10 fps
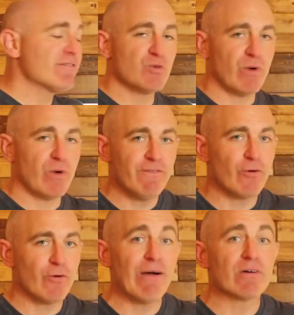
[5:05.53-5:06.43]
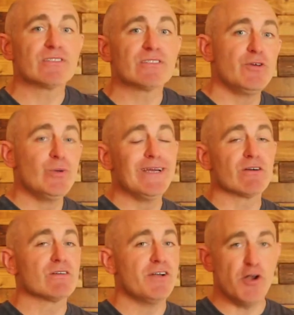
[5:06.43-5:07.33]
24 hours, if you
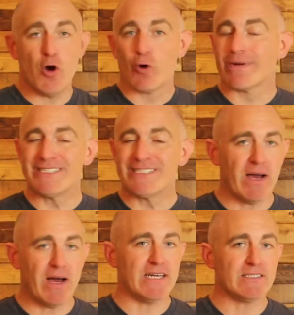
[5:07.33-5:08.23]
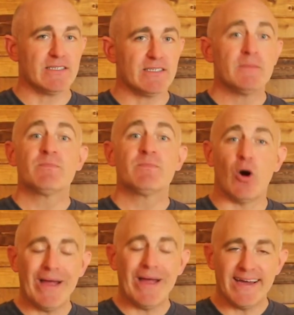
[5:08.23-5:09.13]
hear no response,
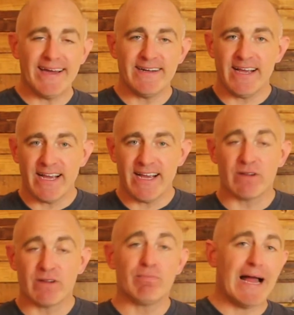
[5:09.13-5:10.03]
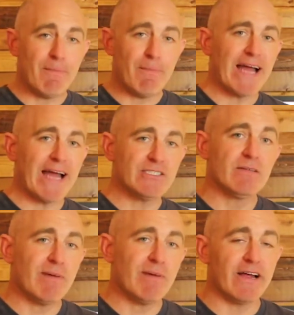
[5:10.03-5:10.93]
go ahead and reply back to
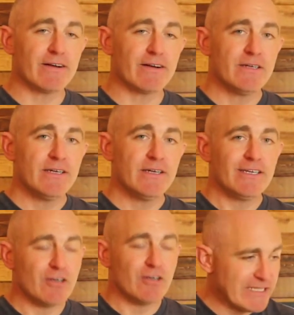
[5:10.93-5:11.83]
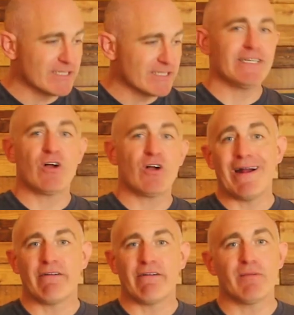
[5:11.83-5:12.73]
the buyer, basically
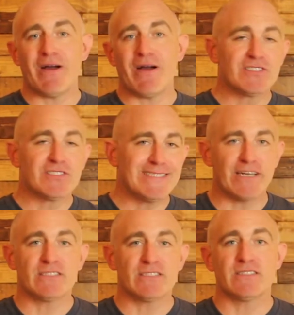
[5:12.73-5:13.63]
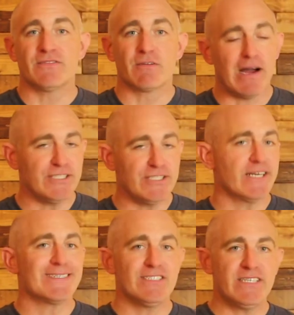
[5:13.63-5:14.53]
inquiring about the status of their
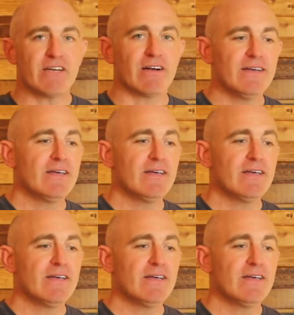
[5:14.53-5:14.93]
project, etc.,